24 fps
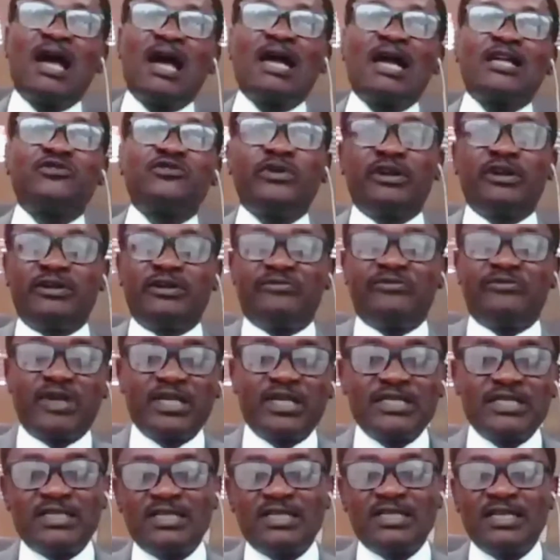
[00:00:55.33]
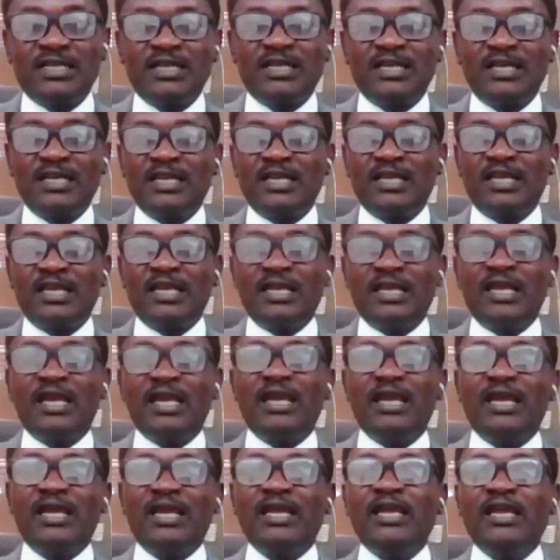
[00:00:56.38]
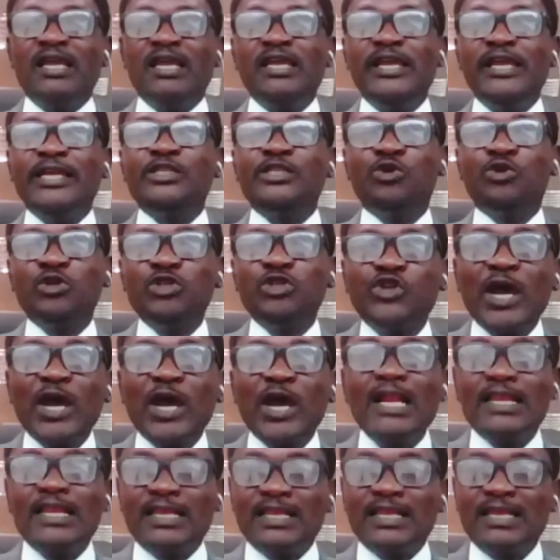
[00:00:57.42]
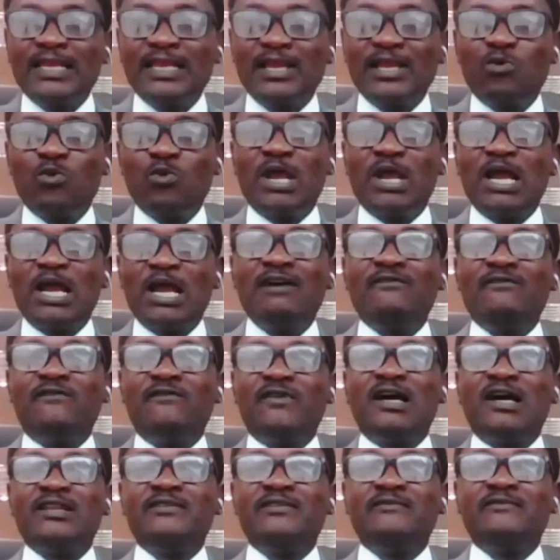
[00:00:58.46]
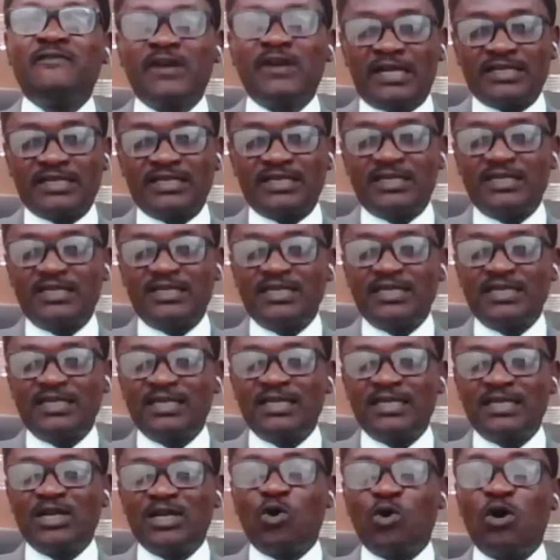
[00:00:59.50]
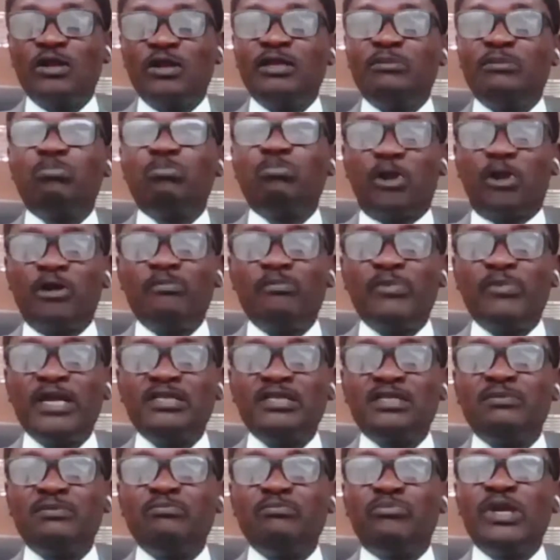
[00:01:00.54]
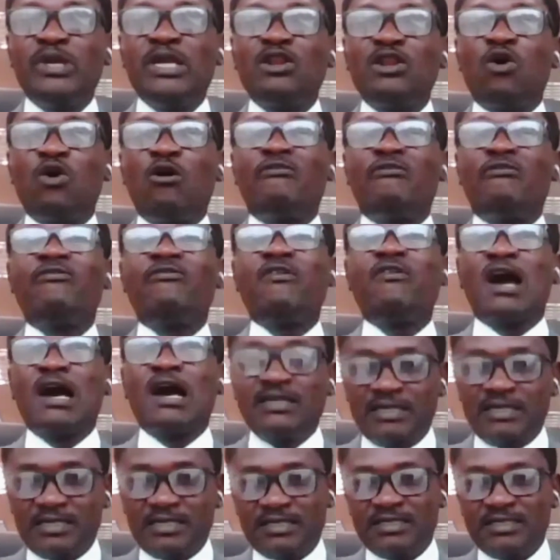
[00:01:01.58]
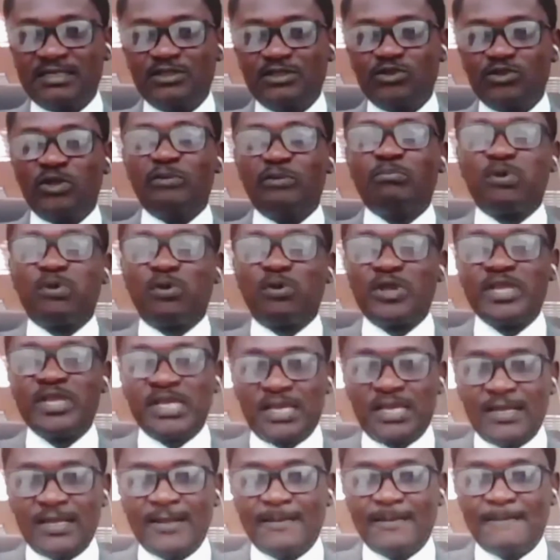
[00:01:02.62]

asks for a reference, it usually will have an effect on the employment being offered to the employee.